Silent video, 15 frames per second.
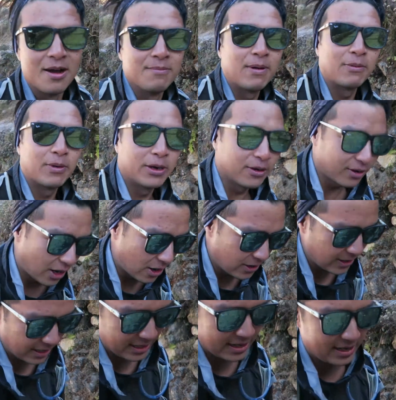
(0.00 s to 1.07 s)
but we'll
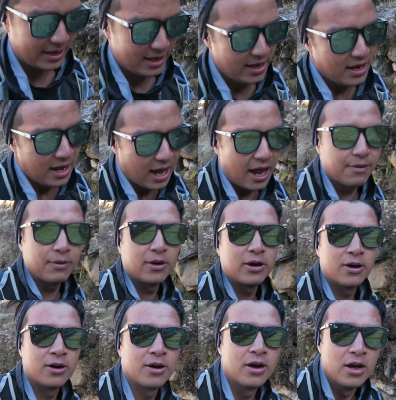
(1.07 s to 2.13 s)
go and
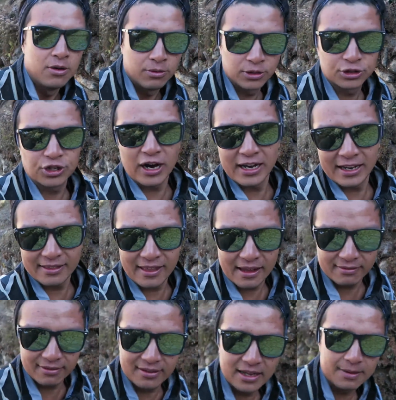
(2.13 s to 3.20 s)
we'll, we'll try to get
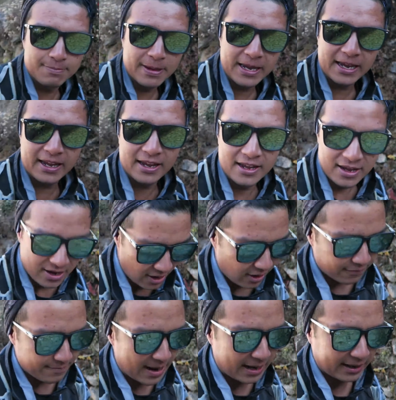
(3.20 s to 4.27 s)
that sneak peek
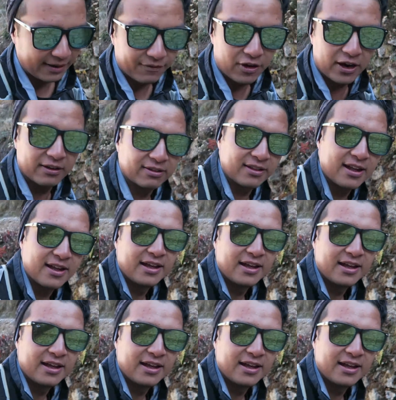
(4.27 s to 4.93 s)
of Mount Everest.